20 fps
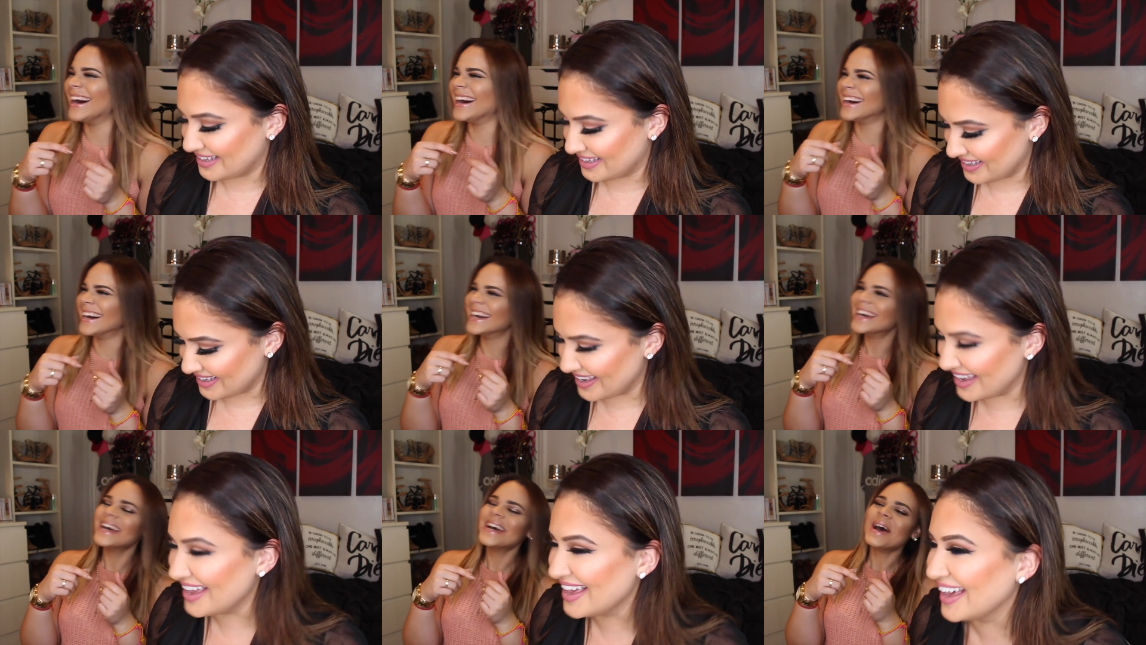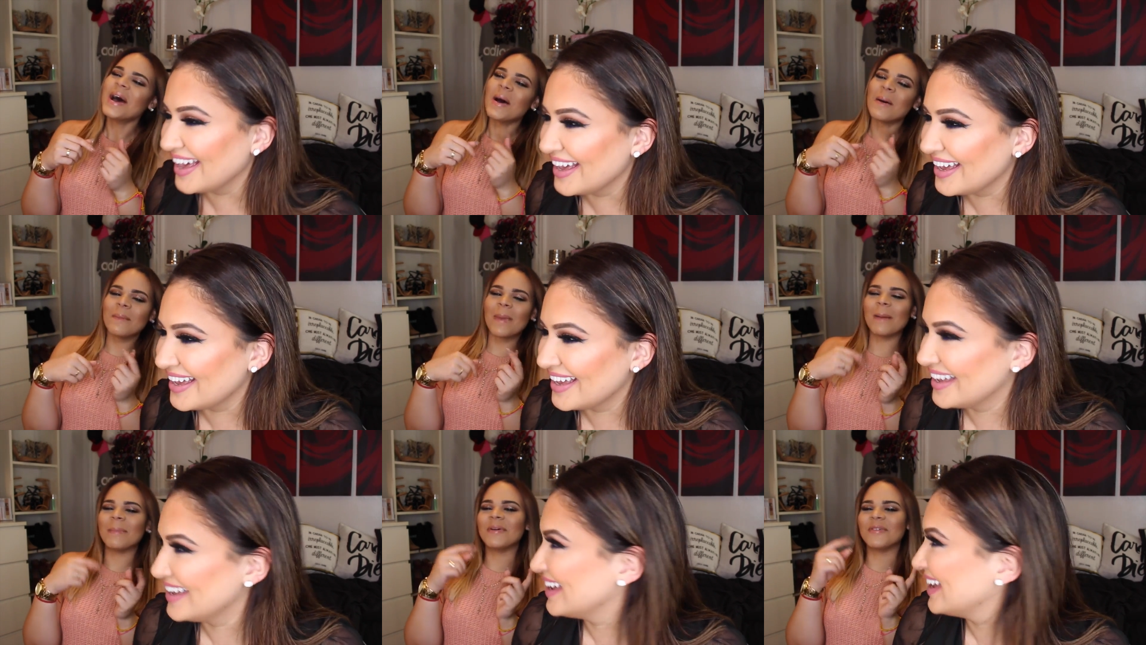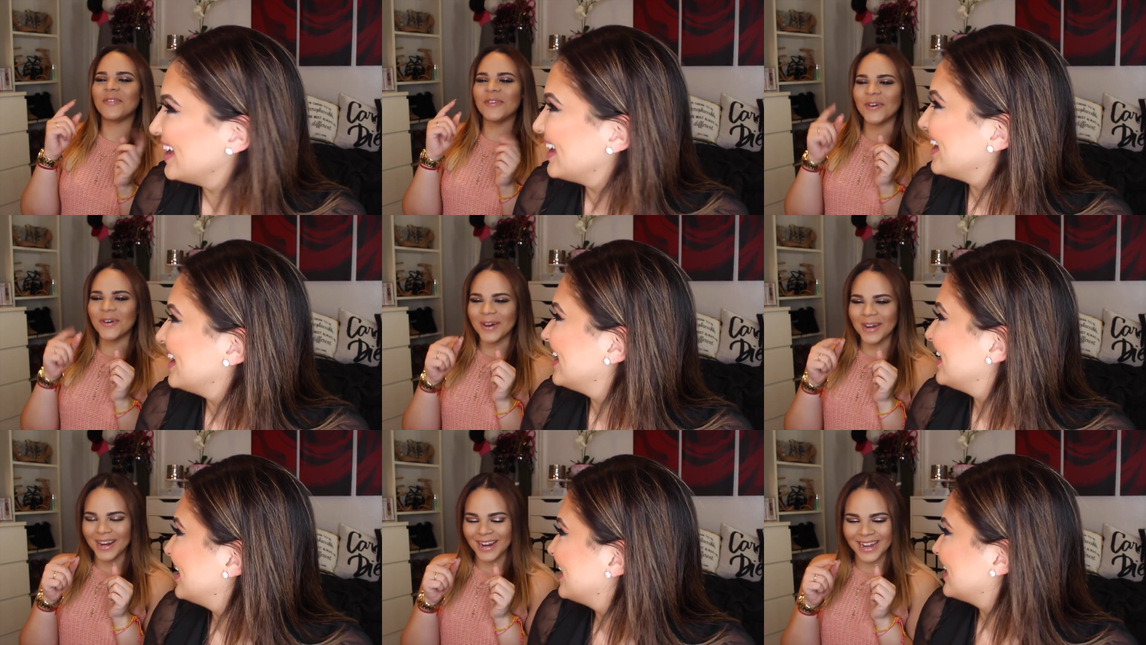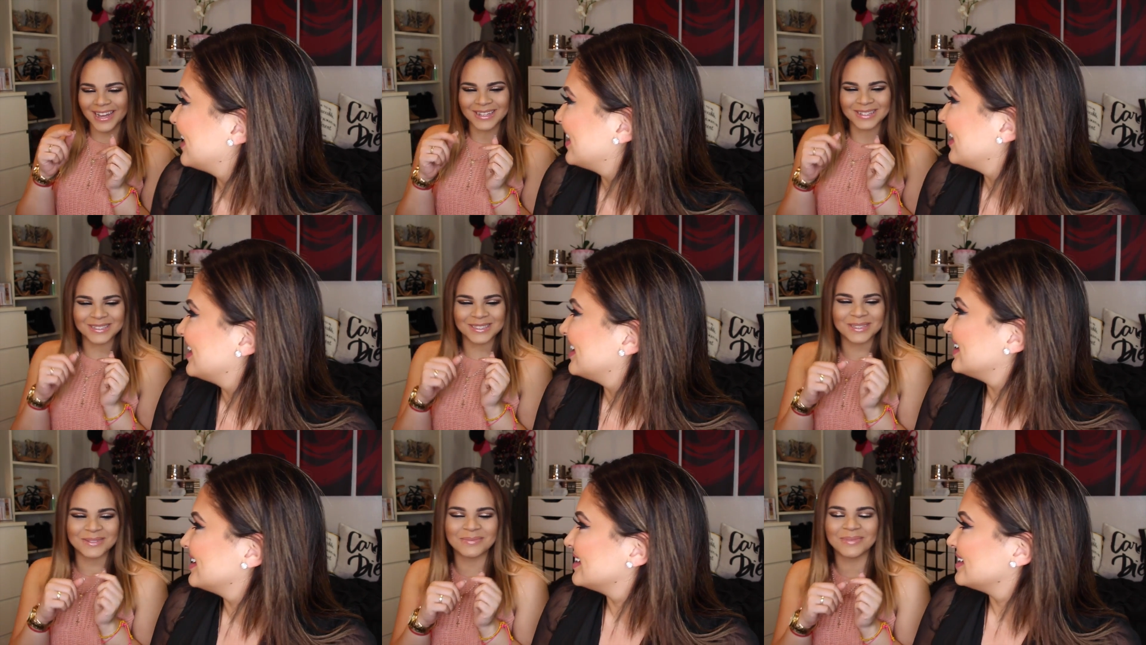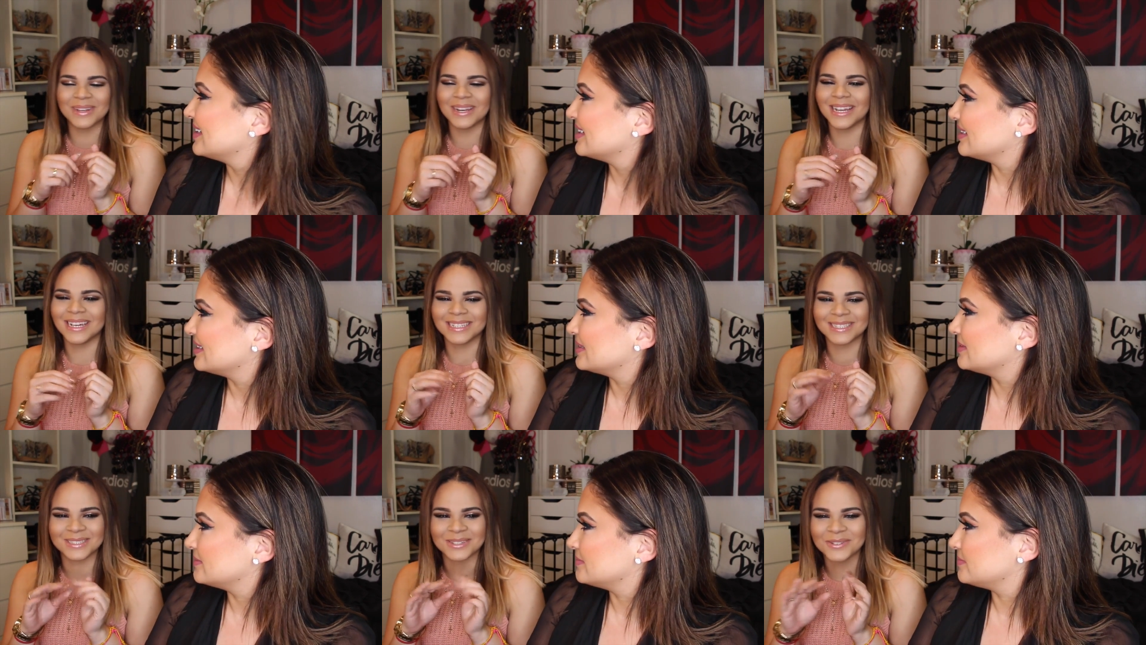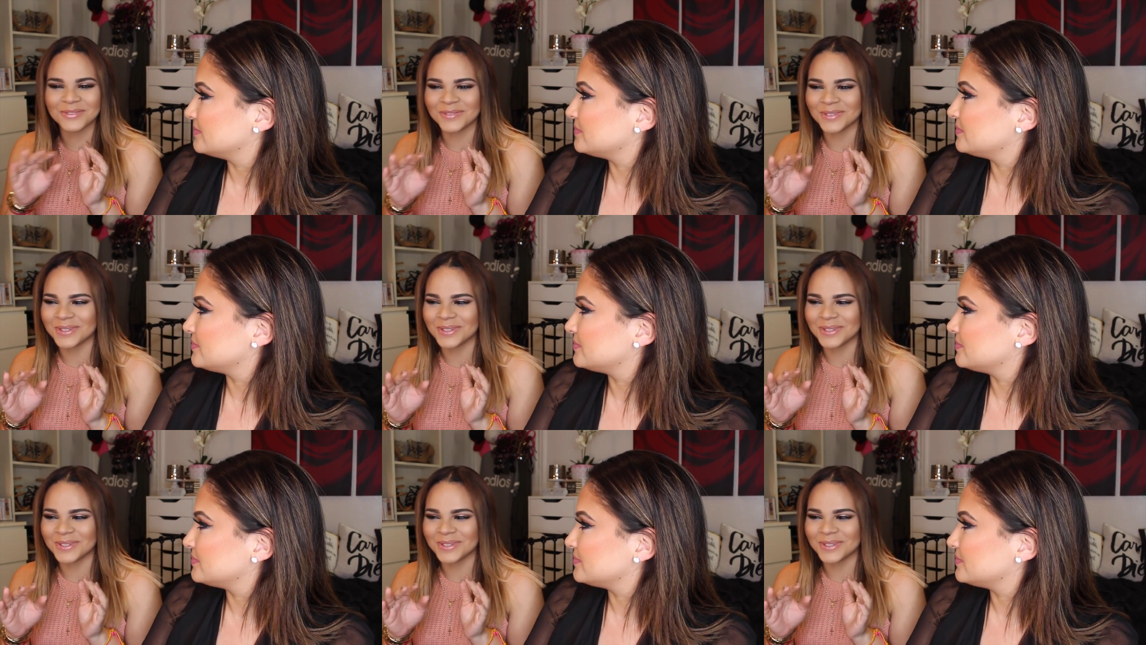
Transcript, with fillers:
Speaker 1: now. but before I used to be like so